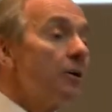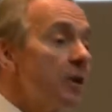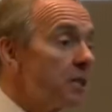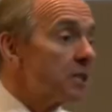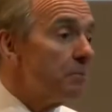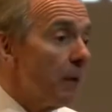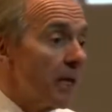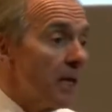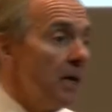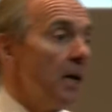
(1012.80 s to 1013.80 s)
go and earn some
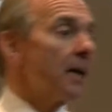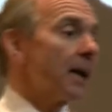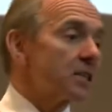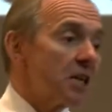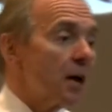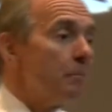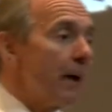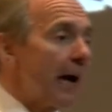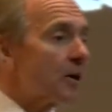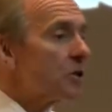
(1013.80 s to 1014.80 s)
money and actually come
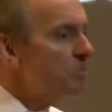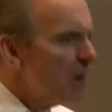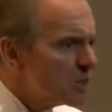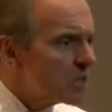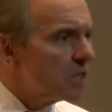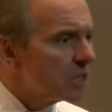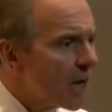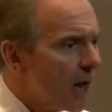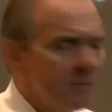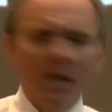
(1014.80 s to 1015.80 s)
back, because most of the
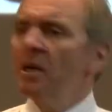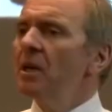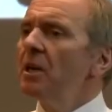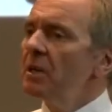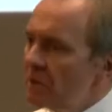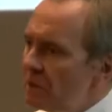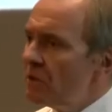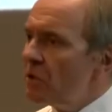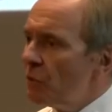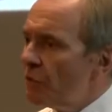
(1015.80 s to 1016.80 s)
time,
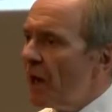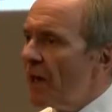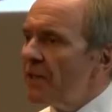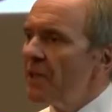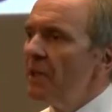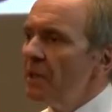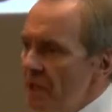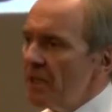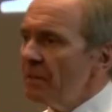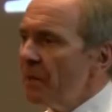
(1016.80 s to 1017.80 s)
you'll find
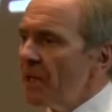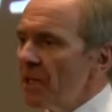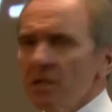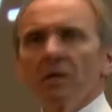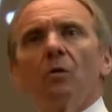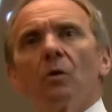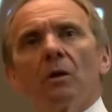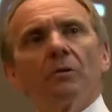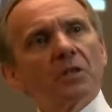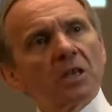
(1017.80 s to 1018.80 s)
earning money isn't
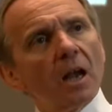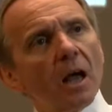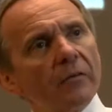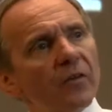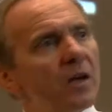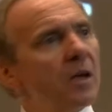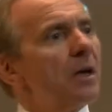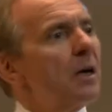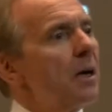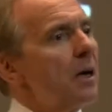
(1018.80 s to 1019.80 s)
all there is in life.
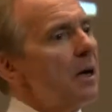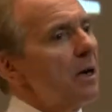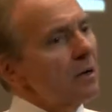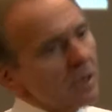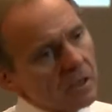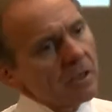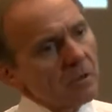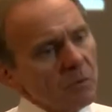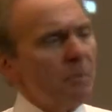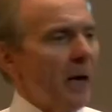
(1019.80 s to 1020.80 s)

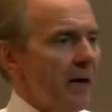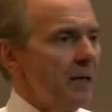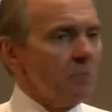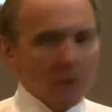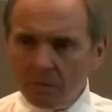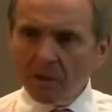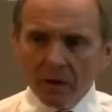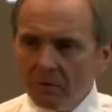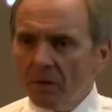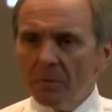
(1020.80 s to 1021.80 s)
You pay,
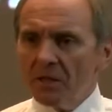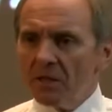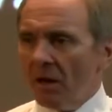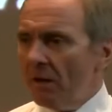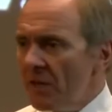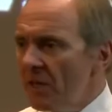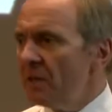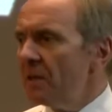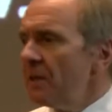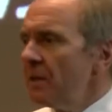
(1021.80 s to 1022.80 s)
nobody's starving.